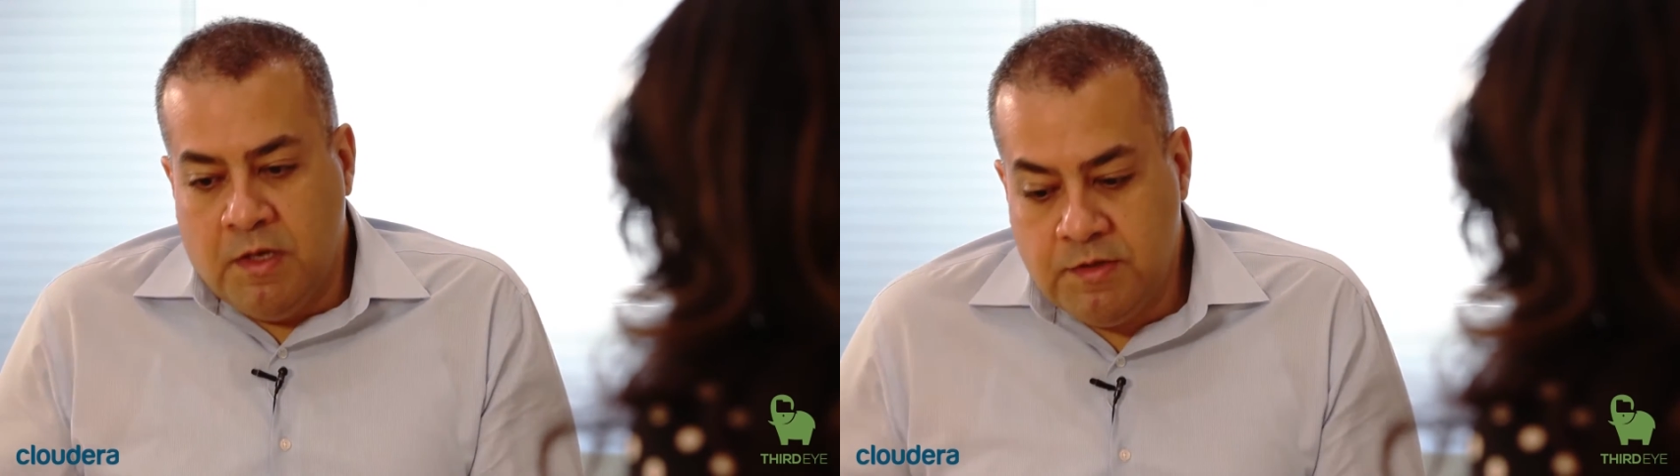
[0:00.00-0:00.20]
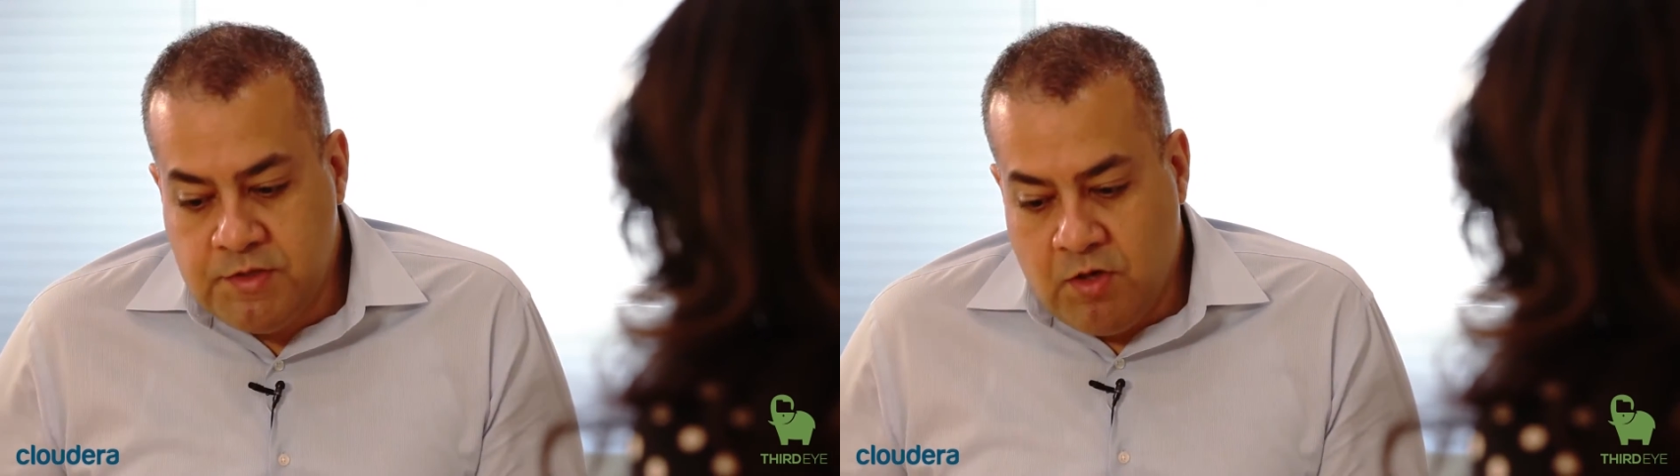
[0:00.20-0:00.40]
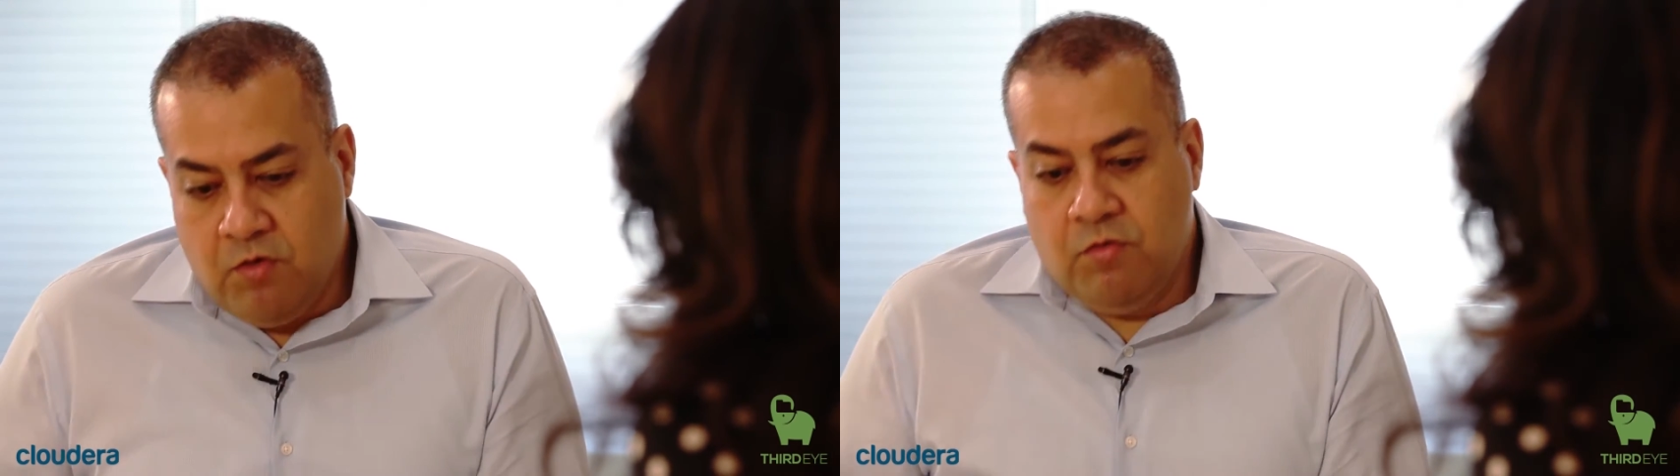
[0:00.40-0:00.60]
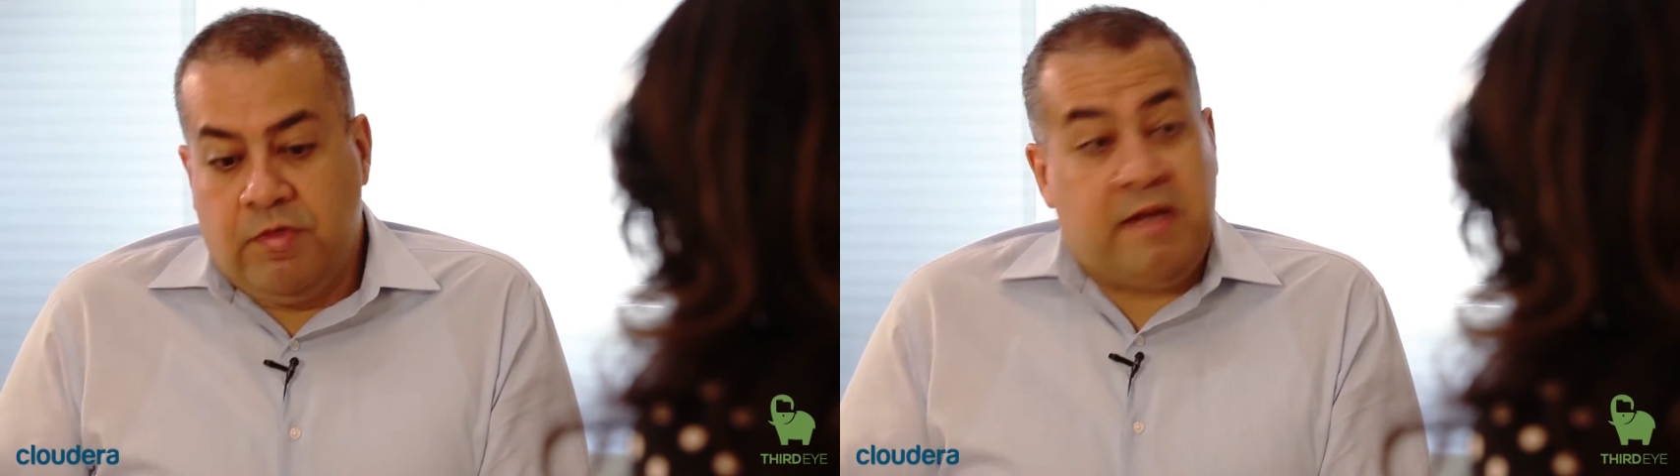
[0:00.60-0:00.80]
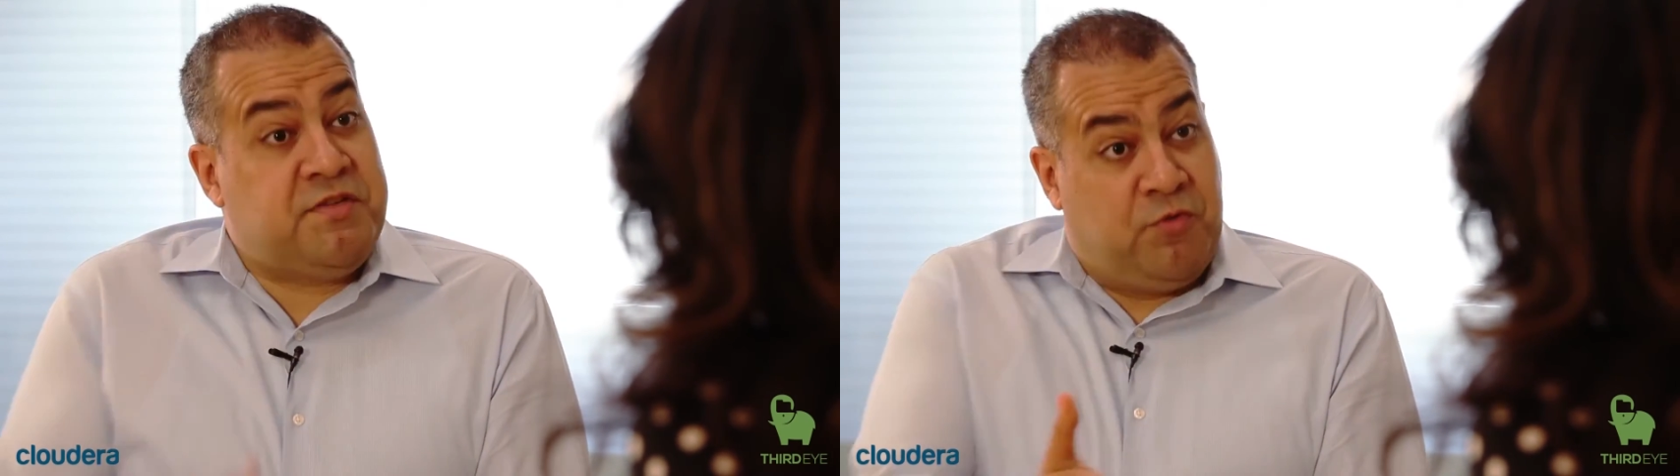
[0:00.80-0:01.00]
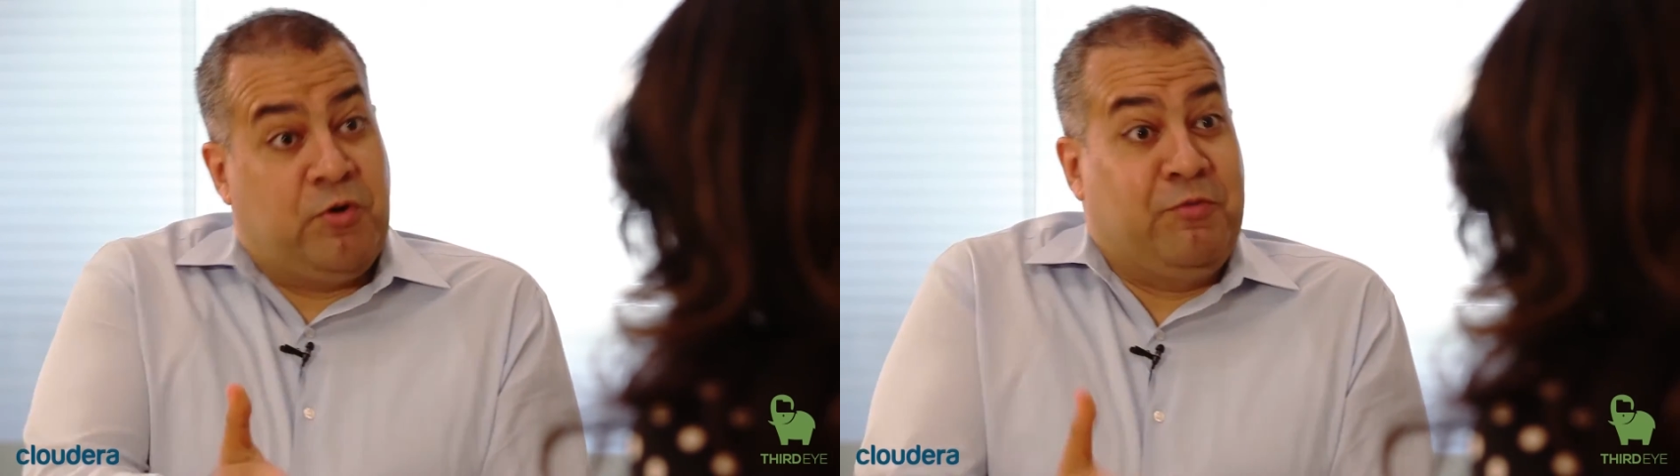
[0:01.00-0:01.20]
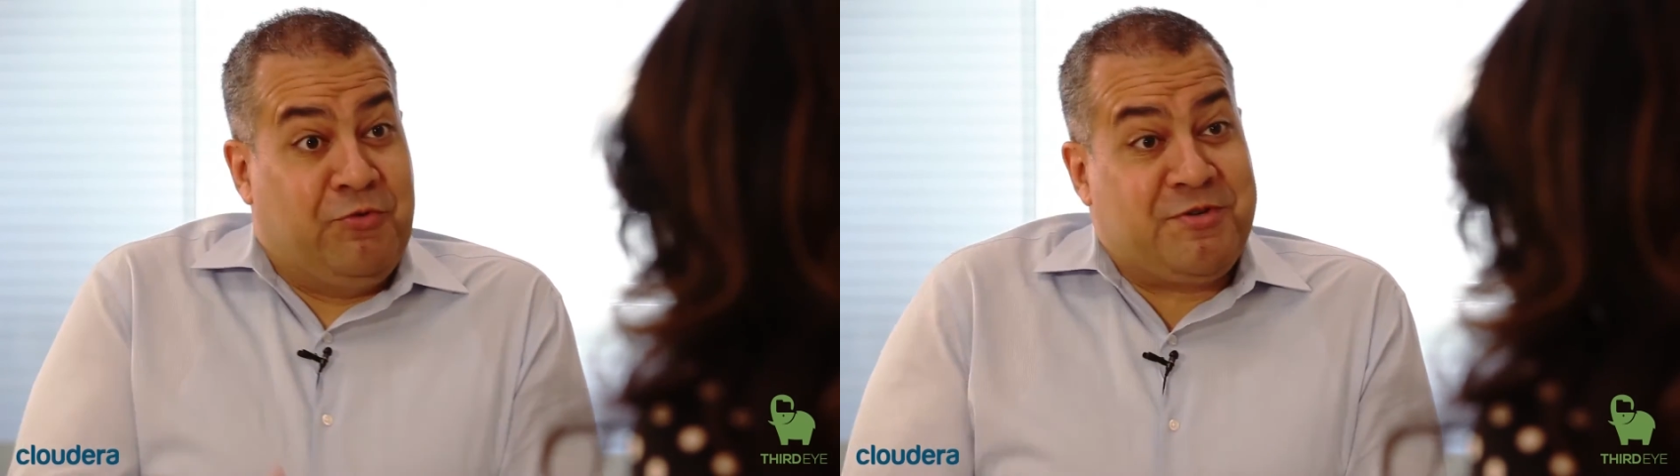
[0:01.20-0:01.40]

So thanks for